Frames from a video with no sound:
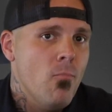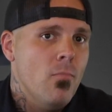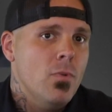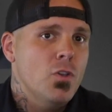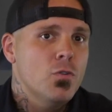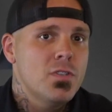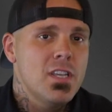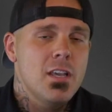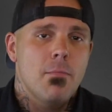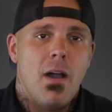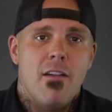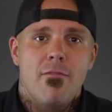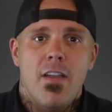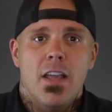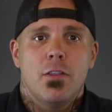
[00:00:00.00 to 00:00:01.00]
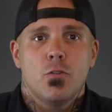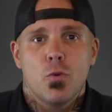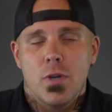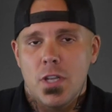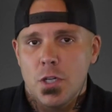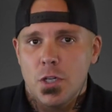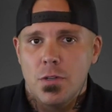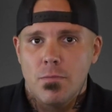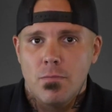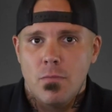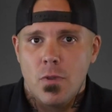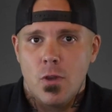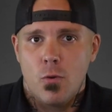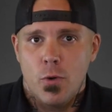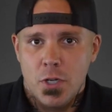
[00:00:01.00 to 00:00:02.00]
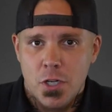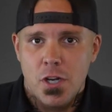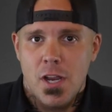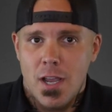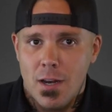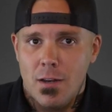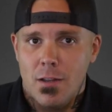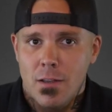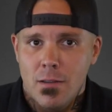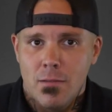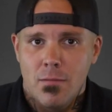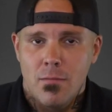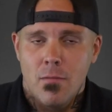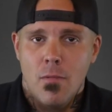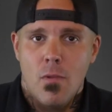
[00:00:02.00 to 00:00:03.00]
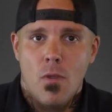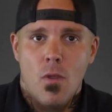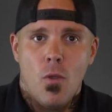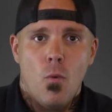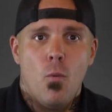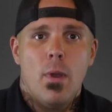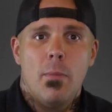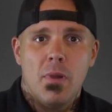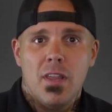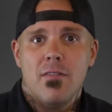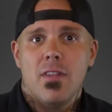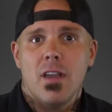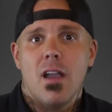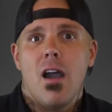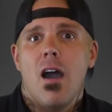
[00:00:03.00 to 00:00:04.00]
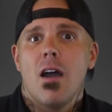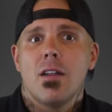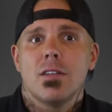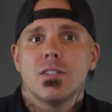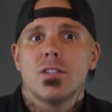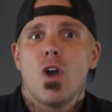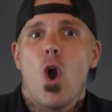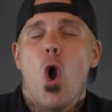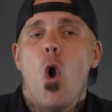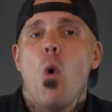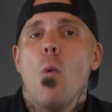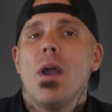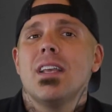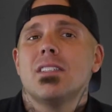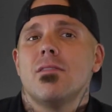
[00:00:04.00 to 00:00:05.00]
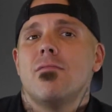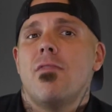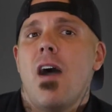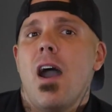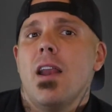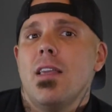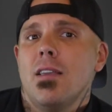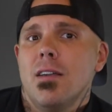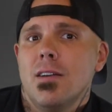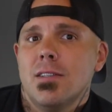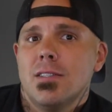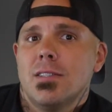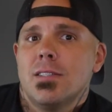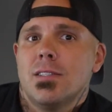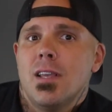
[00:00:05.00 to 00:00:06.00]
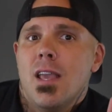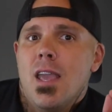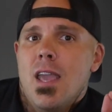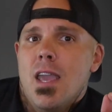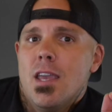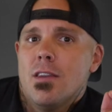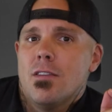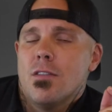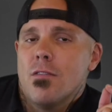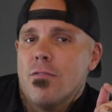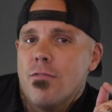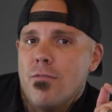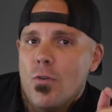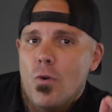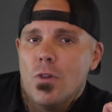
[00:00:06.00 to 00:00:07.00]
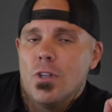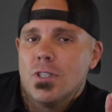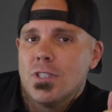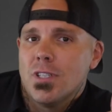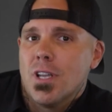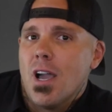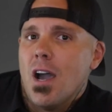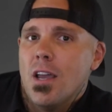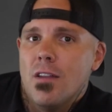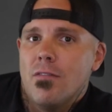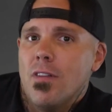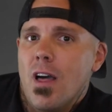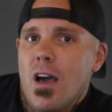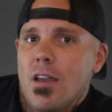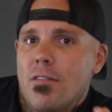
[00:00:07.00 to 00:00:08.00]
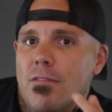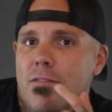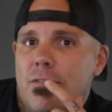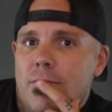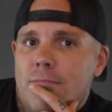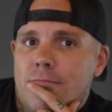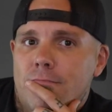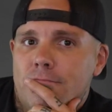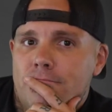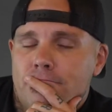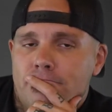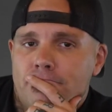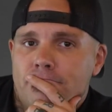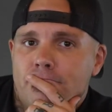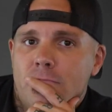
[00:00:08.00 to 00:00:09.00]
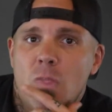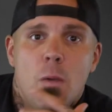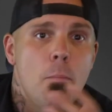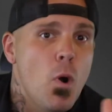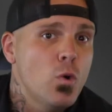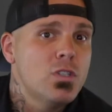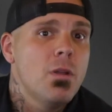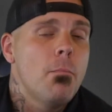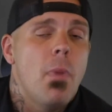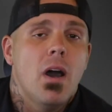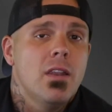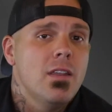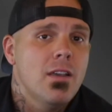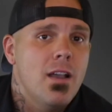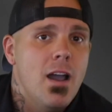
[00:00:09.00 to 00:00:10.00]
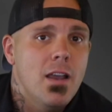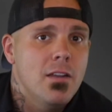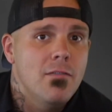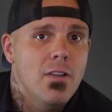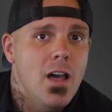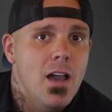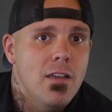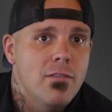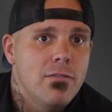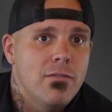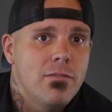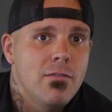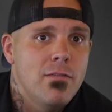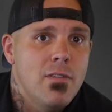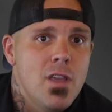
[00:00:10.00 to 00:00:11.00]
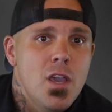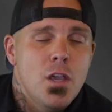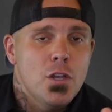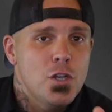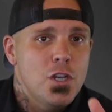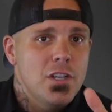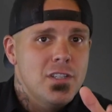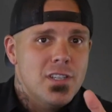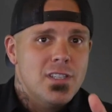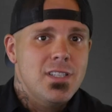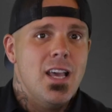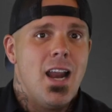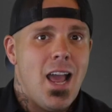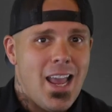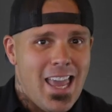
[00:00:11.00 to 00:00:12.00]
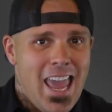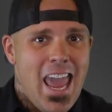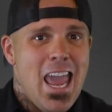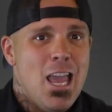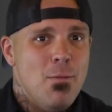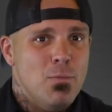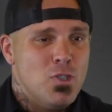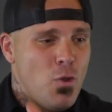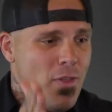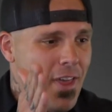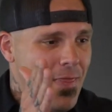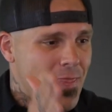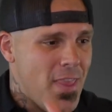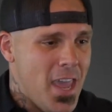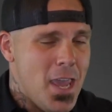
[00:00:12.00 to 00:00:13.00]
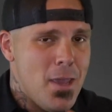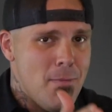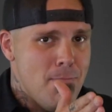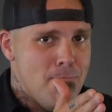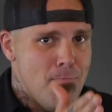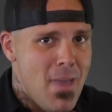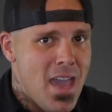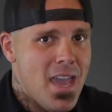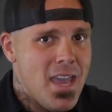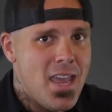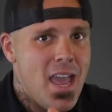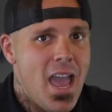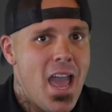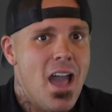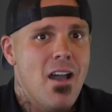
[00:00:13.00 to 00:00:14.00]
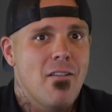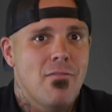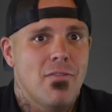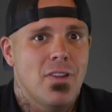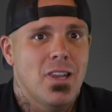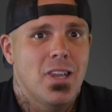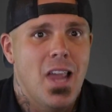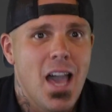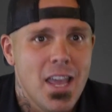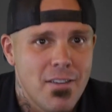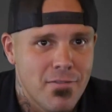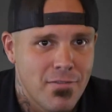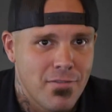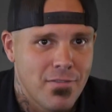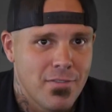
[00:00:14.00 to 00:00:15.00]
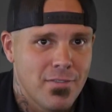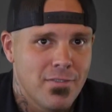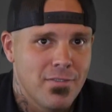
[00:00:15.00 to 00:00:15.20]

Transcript: You see, in my faith tradition, Christianity, we believe that God is always inviting us into the fullest kind of life, the most abundant kind of life. And Jesus said, I came so that they may have life.